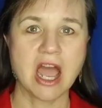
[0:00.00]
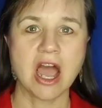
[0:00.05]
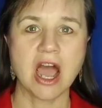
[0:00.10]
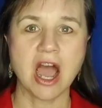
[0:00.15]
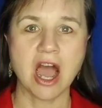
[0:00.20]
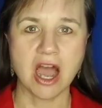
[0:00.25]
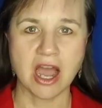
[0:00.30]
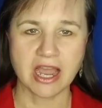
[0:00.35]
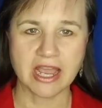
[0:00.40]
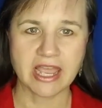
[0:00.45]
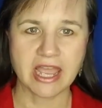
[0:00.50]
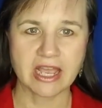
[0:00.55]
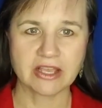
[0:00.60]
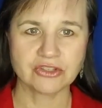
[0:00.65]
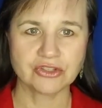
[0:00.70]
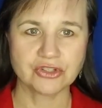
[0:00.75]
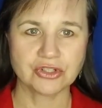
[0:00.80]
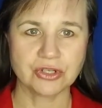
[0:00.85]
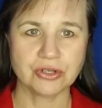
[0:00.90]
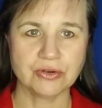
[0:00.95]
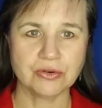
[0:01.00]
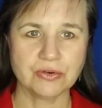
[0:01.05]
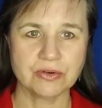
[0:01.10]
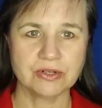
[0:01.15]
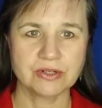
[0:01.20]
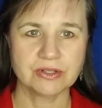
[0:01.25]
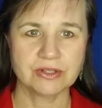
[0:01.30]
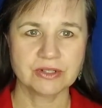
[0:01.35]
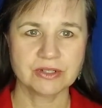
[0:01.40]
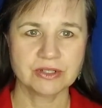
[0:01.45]
I has two,
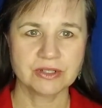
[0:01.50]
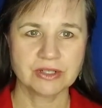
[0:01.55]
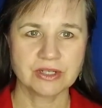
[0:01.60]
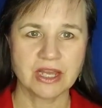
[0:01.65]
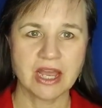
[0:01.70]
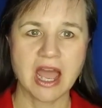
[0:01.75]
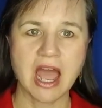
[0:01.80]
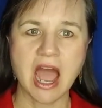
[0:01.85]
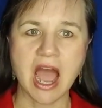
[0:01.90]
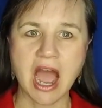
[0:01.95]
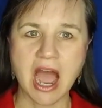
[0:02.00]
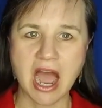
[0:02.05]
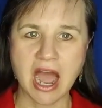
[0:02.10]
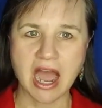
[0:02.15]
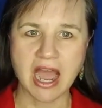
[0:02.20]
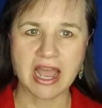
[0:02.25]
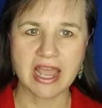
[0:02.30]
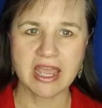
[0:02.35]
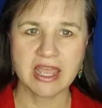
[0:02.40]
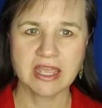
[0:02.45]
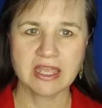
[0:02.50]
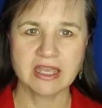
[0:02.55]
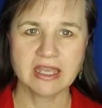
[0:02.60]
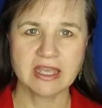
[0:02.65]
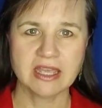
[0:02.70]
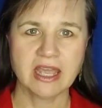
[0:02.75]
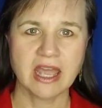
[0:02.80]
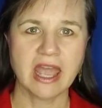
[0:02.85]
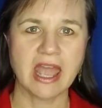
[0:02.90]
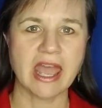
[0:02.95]
I
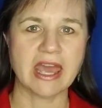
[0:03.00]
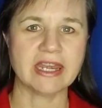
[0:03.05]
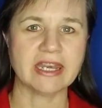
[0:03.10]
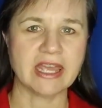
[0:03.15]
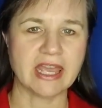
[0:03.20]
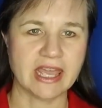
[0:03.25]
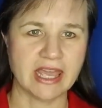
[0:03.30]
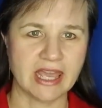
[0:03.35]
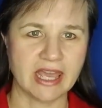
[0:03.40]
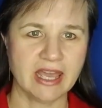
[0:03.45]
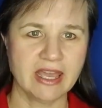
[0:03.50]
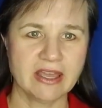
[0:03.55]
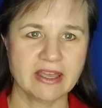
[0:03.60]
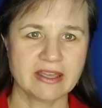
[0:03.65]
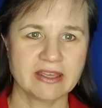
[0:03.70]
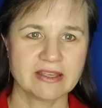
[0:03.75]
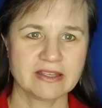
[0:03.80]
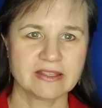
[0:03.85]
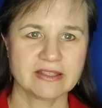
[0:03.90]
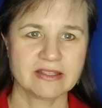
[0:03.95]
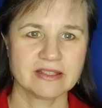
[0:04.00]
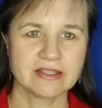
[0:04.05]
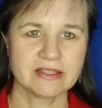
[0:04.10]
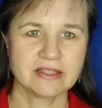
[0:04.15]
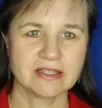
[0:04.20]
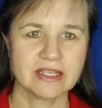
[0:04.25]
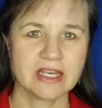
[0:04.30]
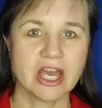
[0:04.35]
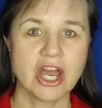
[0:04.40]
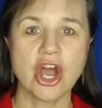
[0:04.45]
and I.
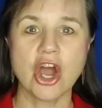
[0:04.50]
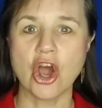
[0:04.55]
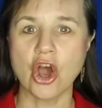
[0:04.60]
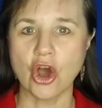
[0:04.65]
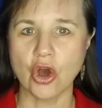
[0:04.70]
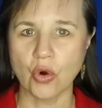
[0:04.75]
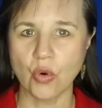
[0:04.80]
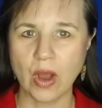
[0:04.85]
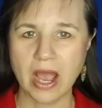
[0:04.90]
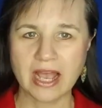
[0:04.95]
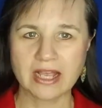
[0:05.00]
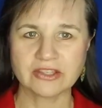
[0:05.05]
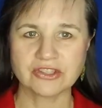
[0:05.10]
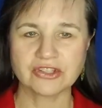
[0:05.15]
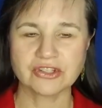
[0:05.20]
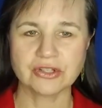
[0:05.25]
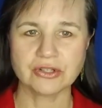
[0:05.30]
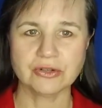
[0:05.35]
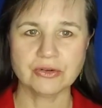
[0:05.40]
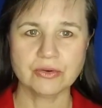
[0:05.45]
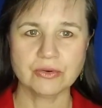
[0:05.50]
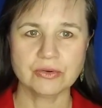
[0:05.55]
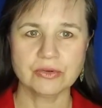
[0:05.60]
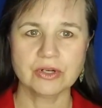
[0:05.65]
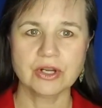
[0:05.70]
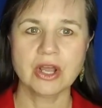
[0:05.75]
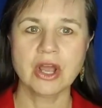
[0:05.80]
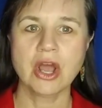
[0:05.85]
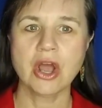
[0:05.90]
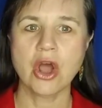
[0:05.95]
O has two,
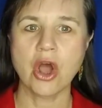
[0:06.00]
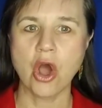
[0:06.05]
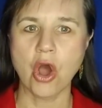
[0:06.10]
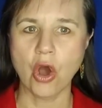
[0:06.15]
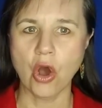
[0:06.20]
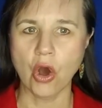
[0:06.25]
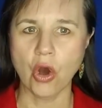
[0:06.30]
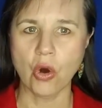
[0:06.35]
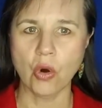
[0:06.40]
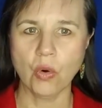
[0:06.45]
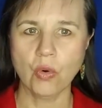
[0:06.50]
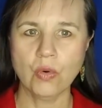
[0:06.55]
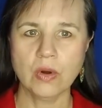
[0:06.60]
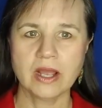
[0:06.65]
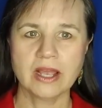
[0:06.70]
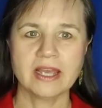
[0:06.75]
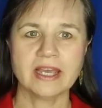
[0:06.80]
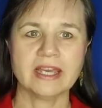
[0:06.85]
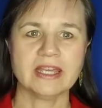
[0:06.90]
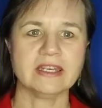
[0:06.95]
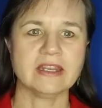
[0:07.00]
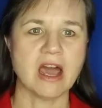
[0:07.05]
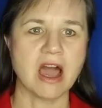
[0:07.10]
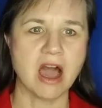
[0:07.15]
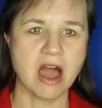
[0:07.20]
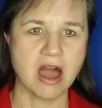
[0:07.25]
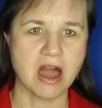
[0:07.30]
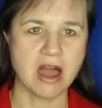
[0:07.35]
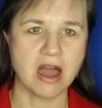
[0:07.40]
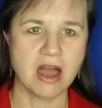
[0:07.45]
O and
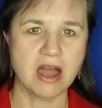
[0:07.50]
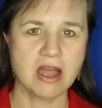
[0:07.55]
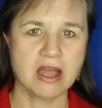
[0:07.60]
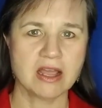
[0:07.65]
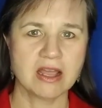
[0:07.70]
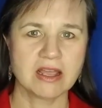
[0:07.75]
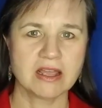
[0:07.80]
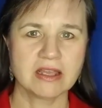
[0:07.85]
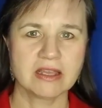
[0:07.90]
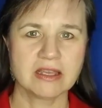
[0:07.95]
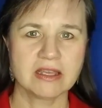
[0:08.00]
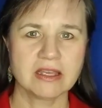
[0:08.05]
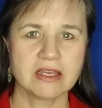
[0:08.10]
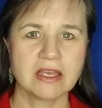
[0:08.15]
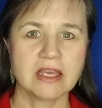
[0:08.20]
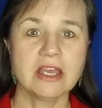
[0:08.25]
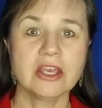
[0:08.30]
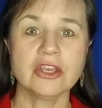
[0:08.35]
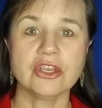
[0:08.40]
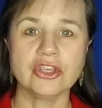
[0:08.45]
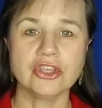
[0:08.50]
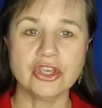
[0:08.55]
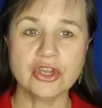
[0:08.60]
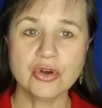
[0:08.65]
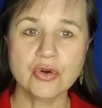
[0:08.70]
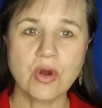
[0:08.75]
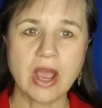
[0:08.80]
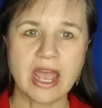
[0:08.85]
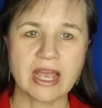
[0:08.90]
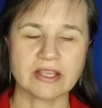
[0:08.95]
ah.
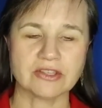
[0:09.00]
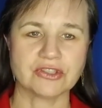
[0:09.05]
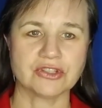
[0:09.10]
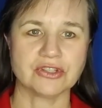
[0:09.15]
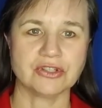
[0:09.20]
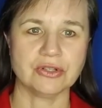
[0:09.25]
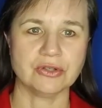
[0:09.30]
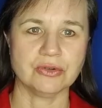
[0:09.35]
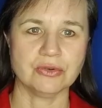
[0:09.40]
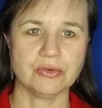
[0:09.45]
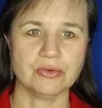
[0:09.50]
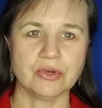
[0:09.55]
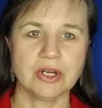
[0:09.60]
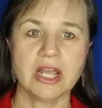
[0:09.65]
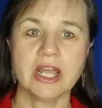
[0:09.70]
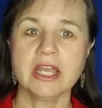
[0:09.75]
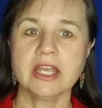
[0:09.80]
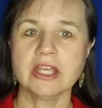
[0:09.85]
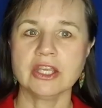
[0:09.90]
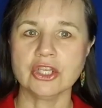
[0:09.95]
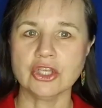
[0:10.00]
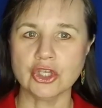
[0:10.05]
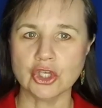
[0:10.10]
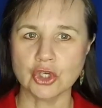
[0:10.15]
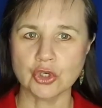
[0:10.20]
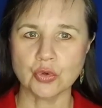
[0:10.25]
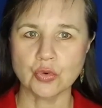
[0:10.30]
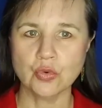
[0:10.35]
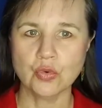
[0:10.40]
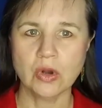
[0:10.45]
U has two,
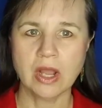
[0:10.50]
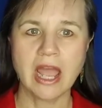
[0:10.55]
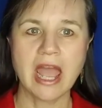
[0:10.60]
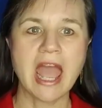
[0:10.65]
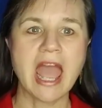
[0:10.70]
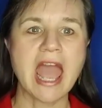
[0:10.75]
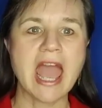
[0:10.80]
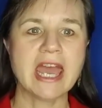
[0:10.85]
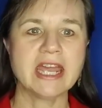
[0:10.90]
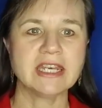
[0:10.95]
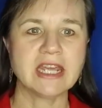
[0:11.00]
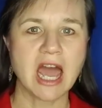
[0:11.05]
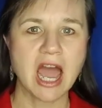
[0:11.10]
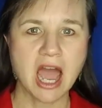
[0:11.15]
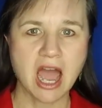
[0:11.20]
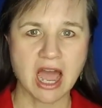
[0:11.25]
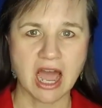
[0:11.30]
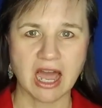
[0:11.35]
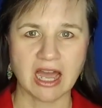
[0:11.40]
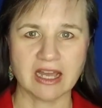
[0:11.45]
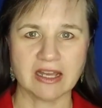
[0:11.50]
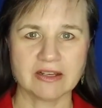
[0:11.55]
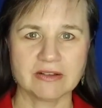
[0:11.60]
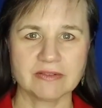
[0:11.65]
you and a. Uh.